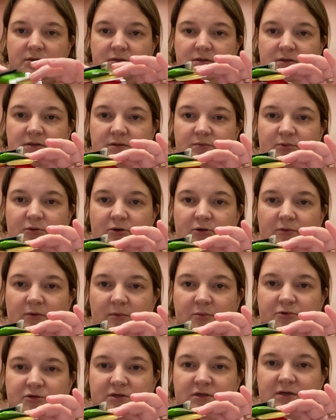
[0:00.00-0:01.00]
So the poor
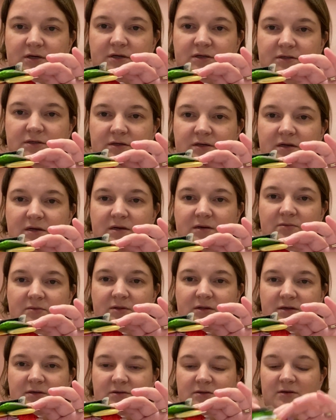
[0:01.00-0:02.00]
representation.
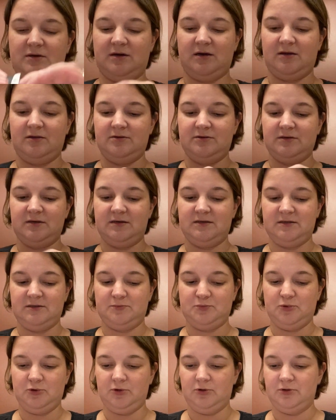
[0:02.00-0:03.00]
These are the colors I just
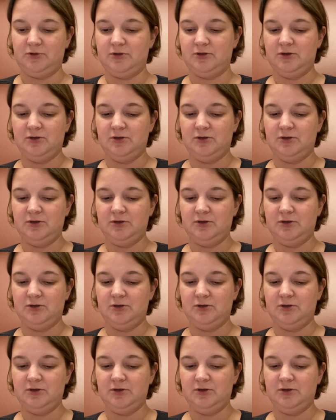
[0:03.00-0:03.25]
pulled,